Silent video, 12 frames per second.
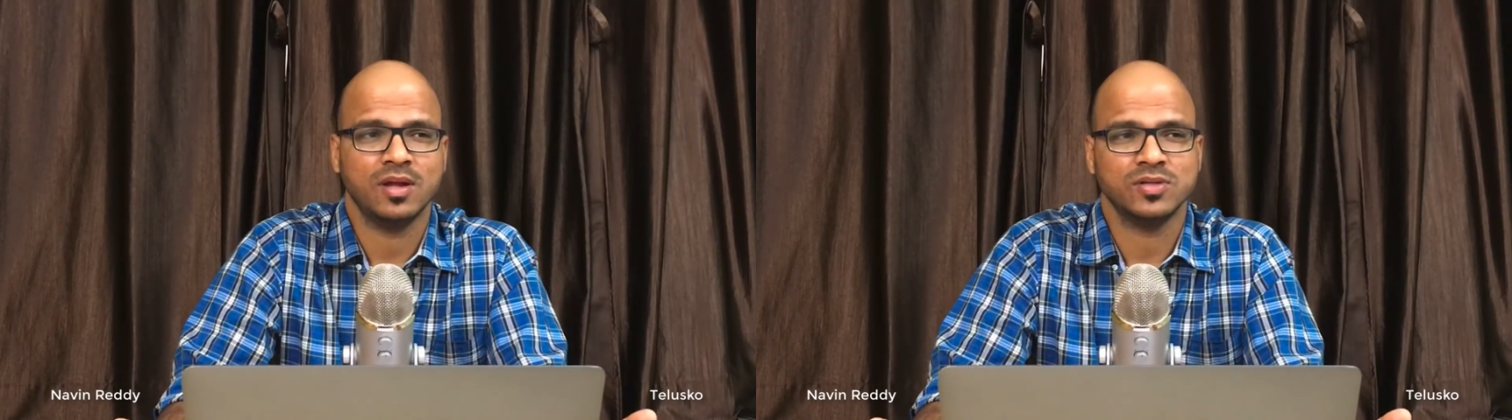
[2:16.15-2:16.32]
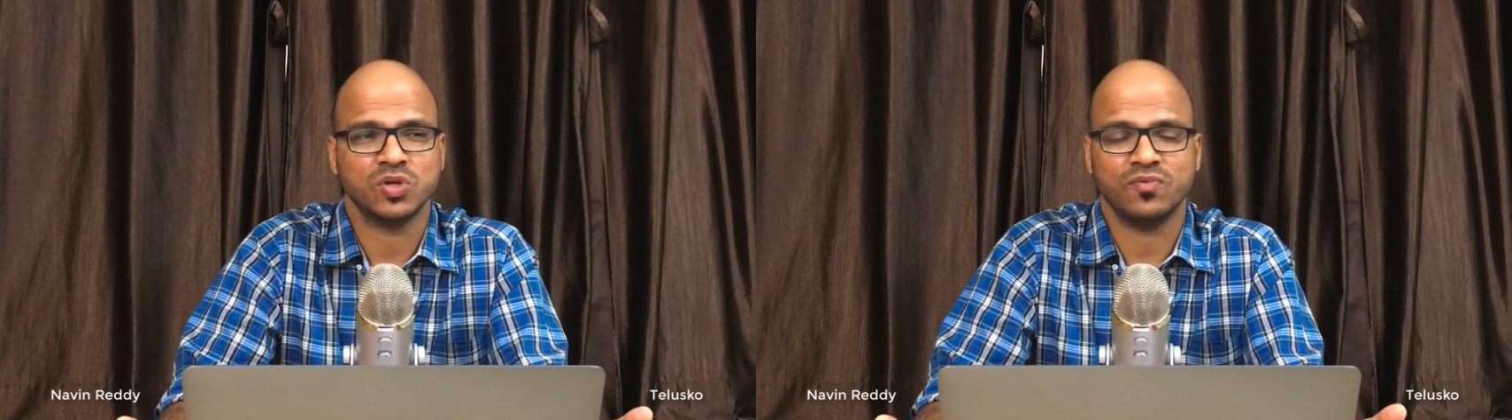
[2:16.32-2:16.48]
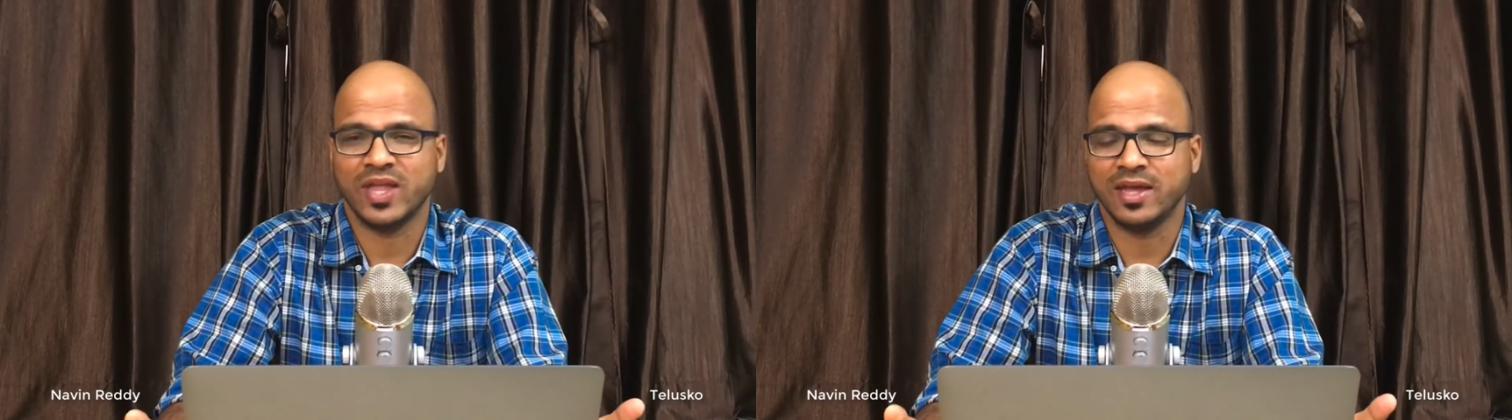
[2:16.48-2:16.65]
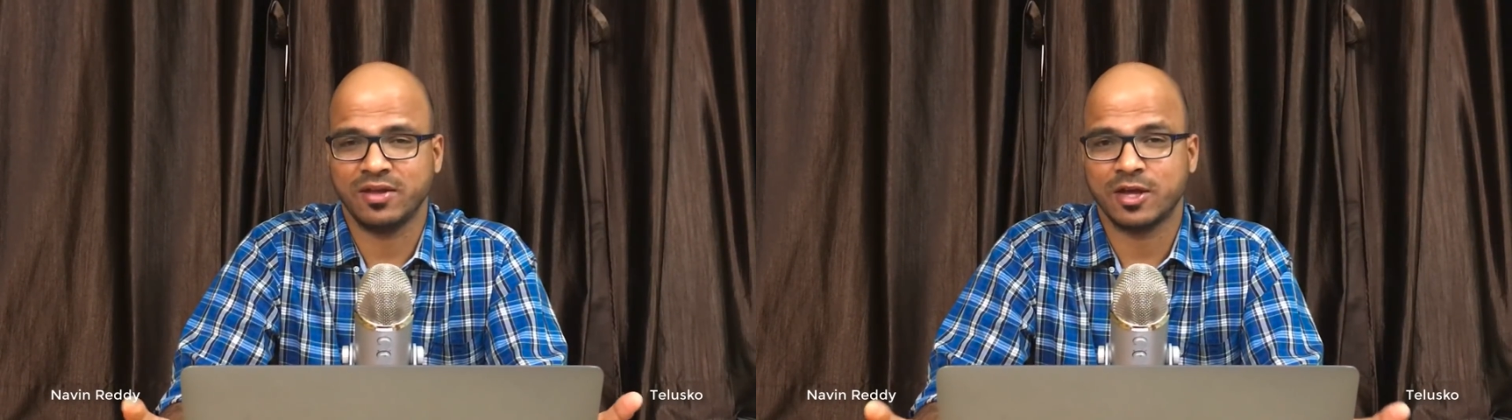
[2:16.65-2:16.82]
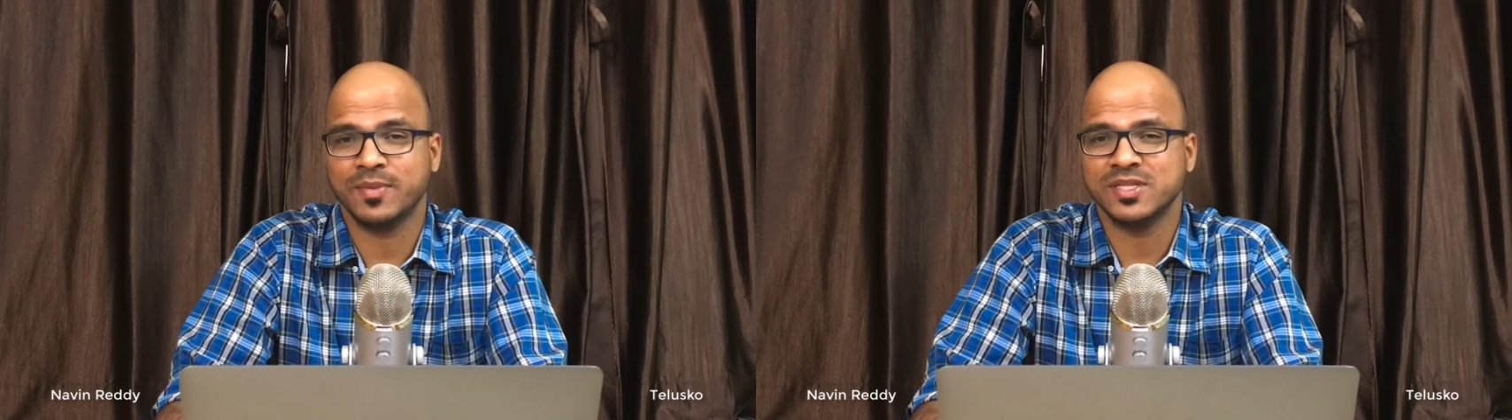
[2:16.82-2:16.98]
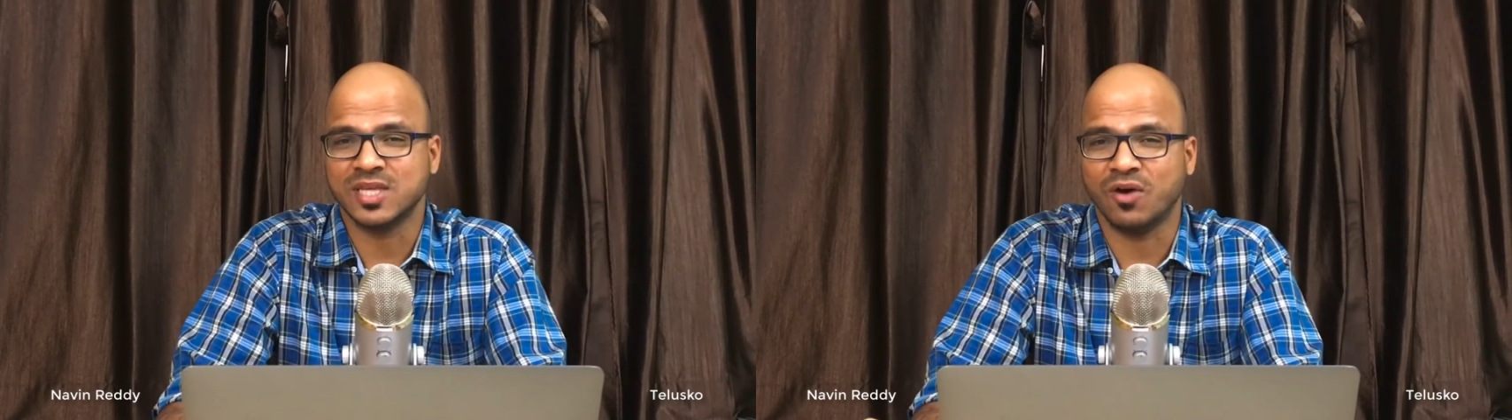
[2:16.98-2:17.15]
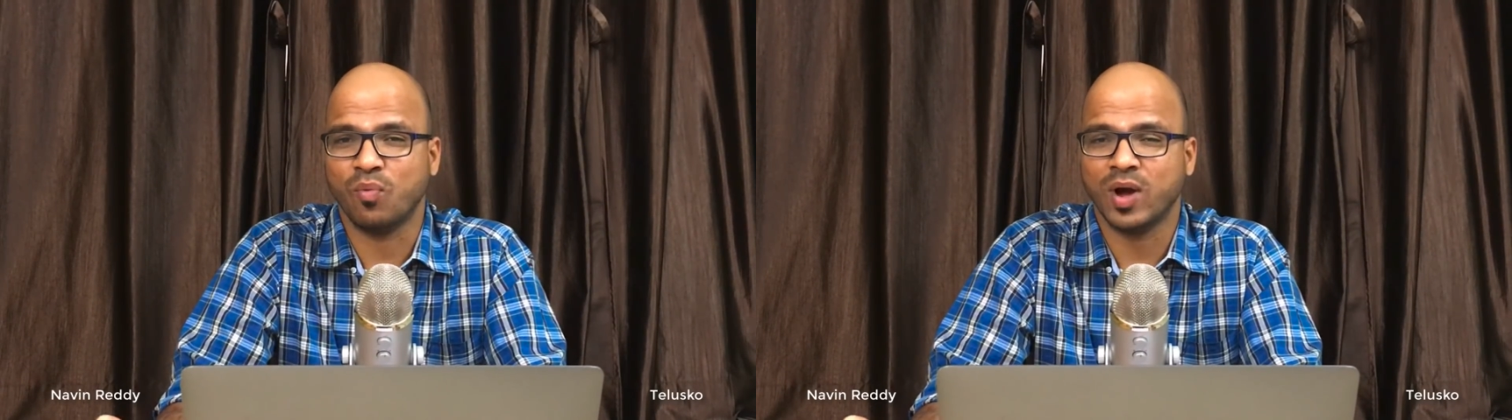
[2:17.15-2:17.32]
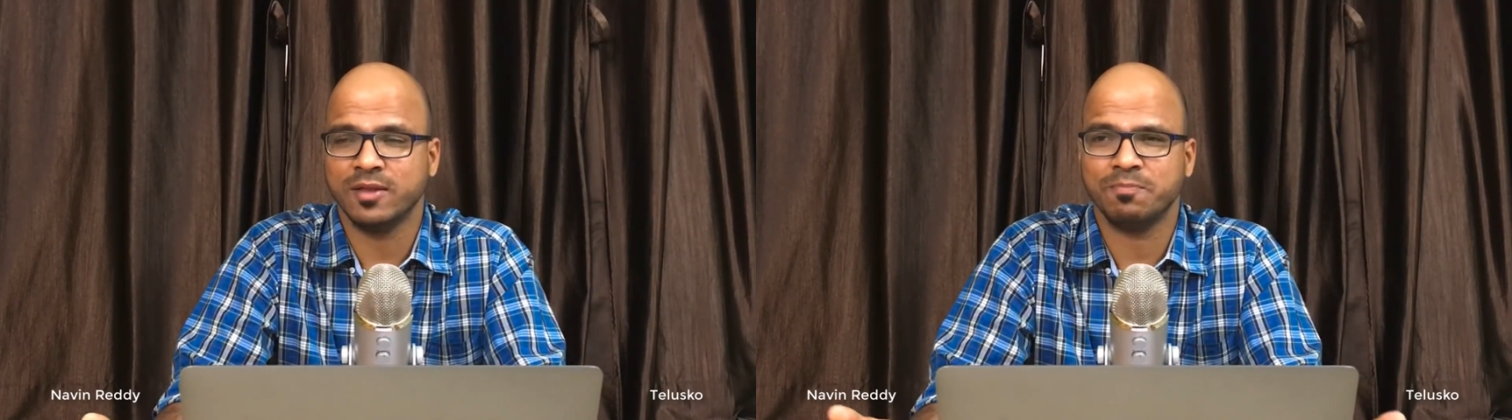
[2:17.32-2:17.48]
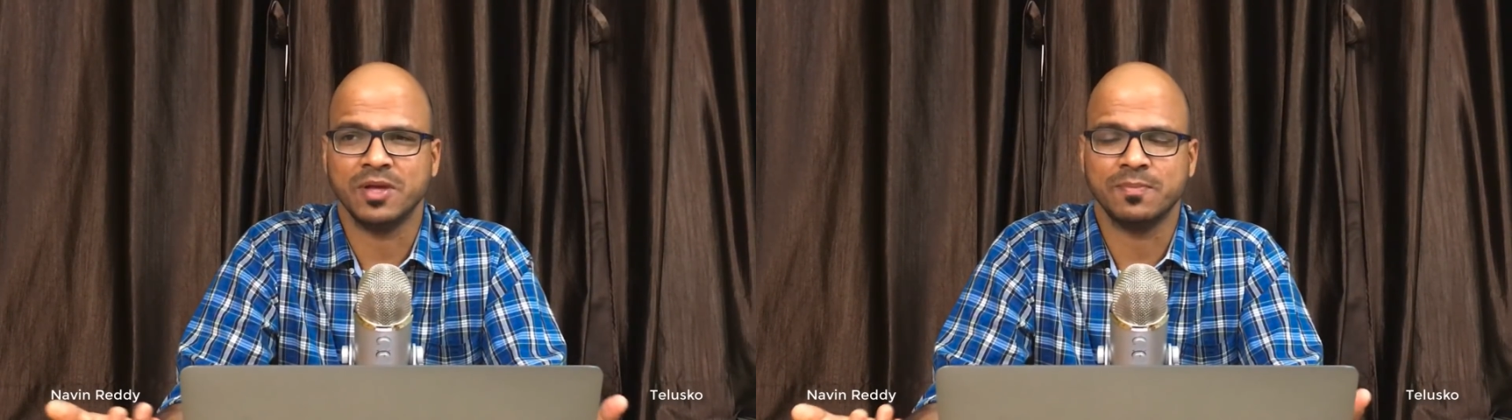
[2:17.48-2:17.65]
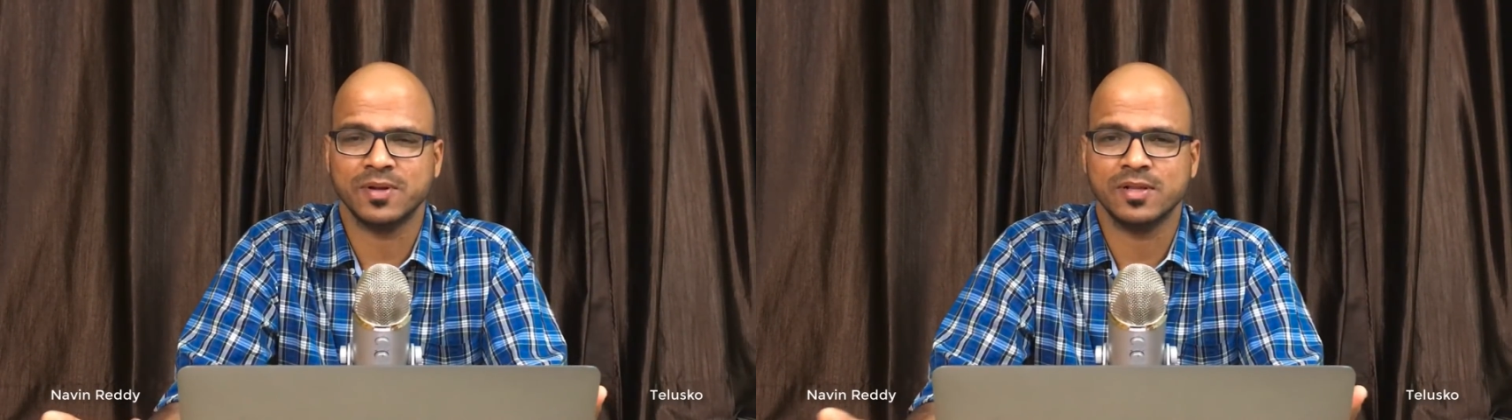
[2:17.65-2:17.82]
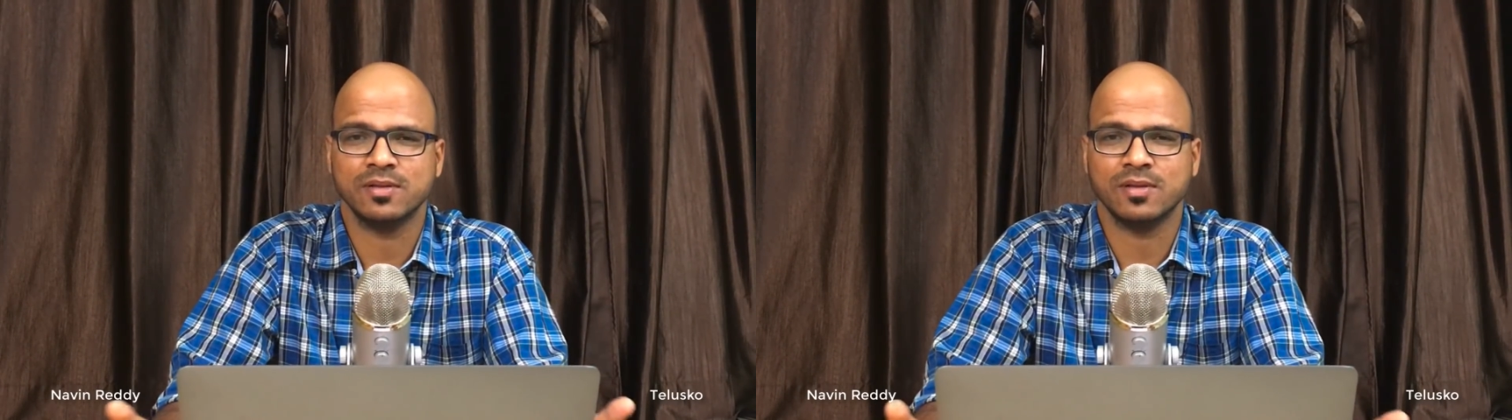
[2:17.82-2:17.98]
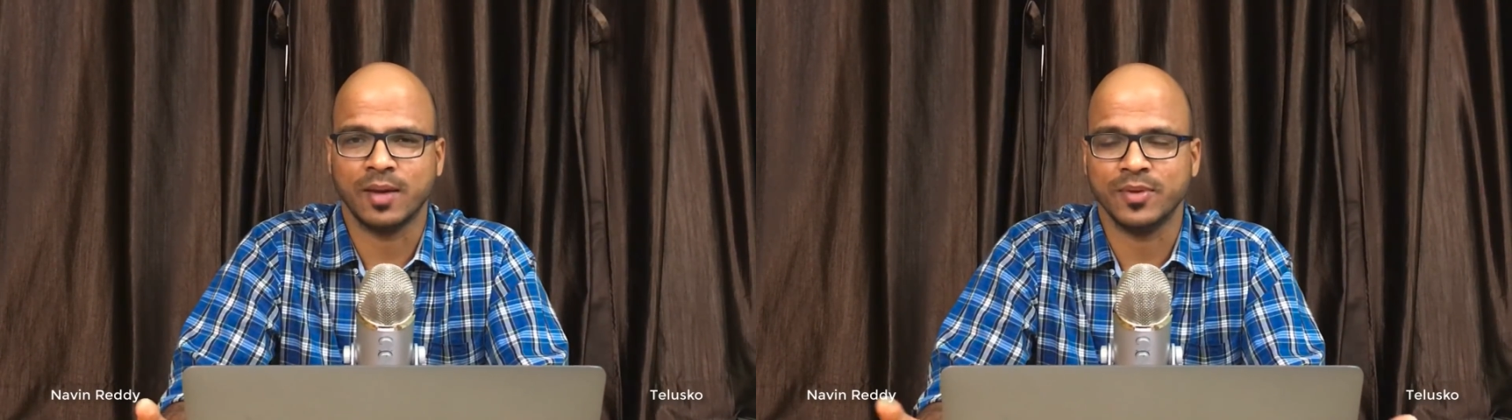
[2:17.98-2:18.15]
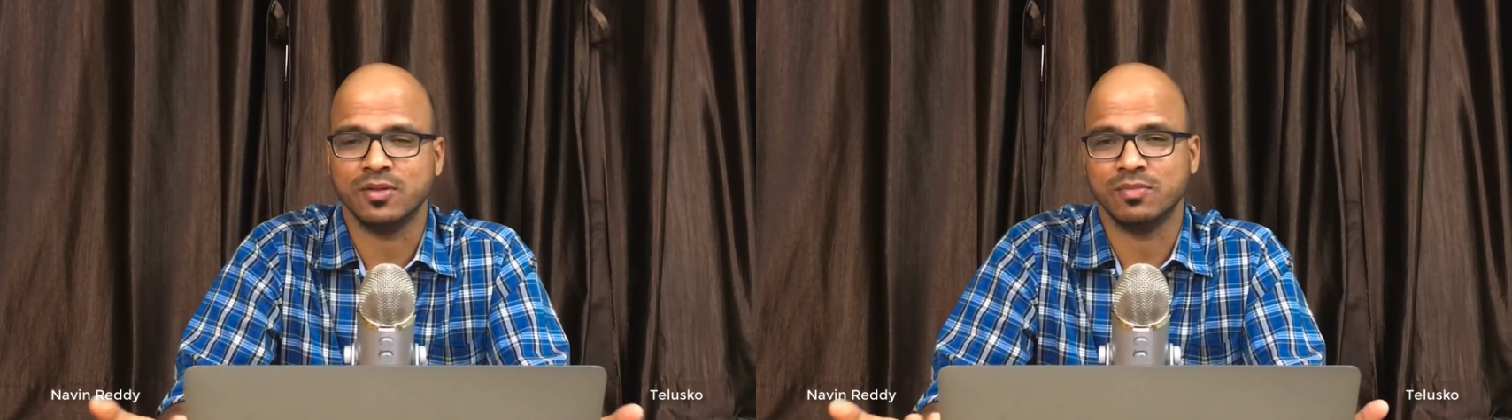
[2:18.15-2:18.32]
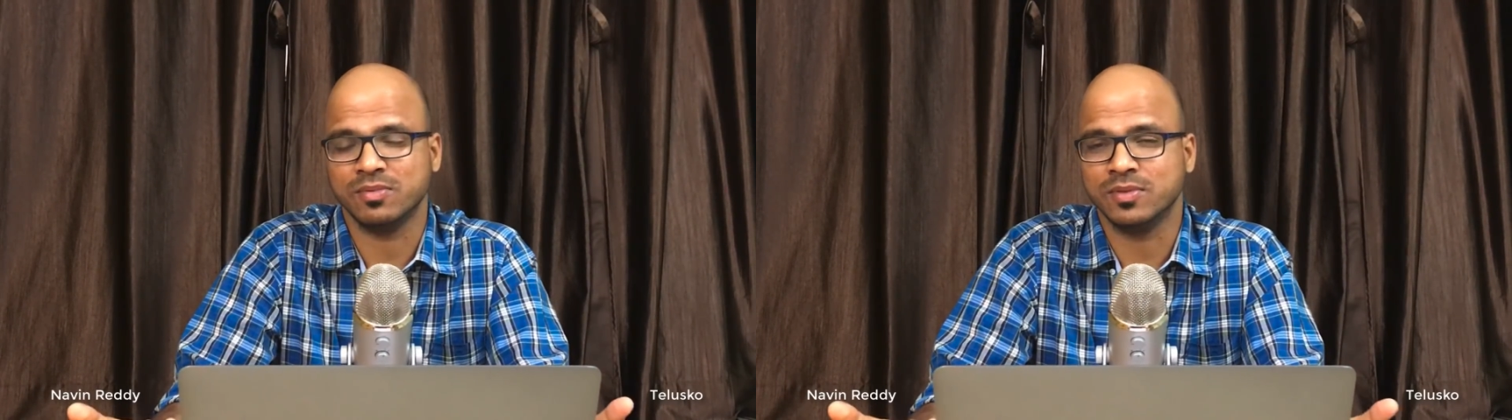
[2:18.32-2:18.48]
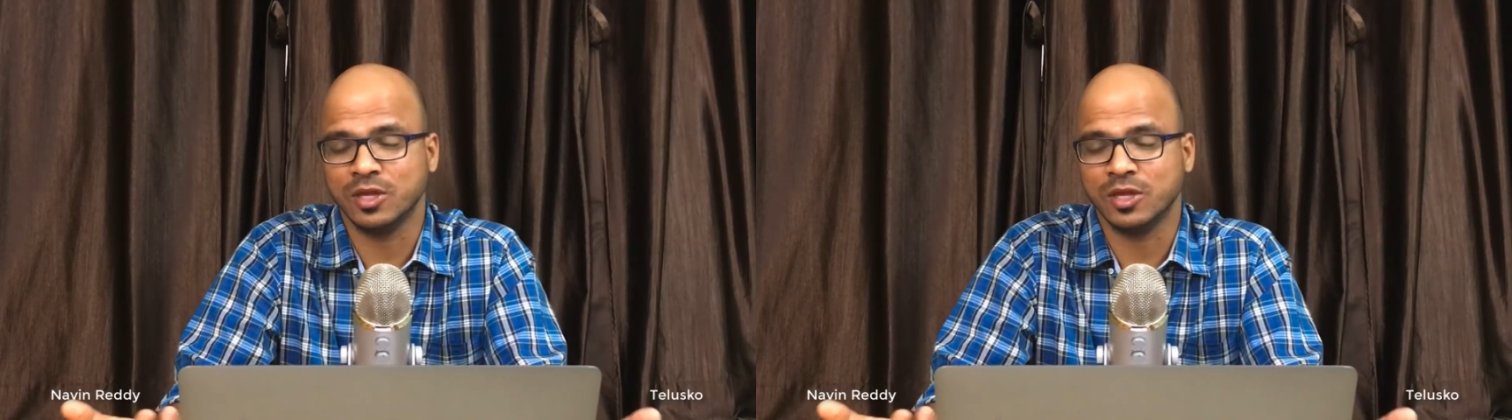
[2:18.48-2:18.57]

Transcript: So when I recommend someone, people, I mean,